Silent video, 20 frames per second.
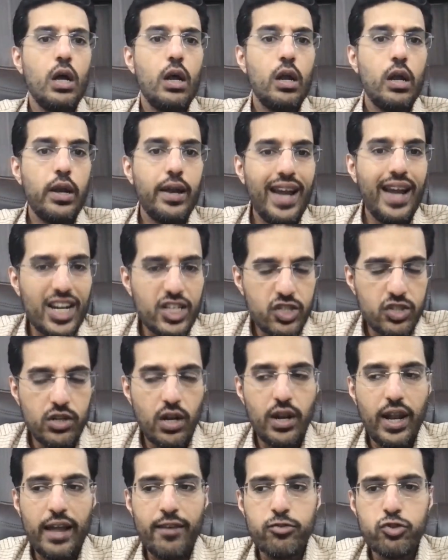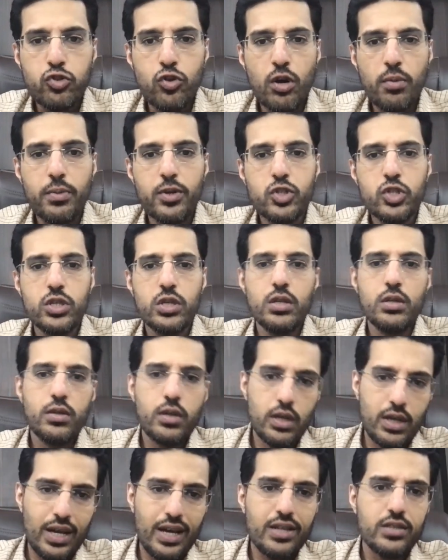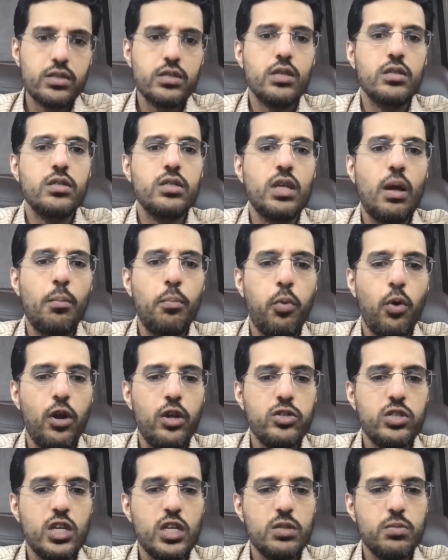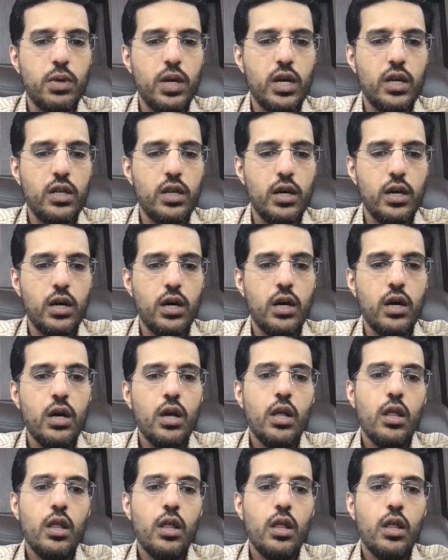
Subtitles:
National Livestock Mission, yes, some policies made there.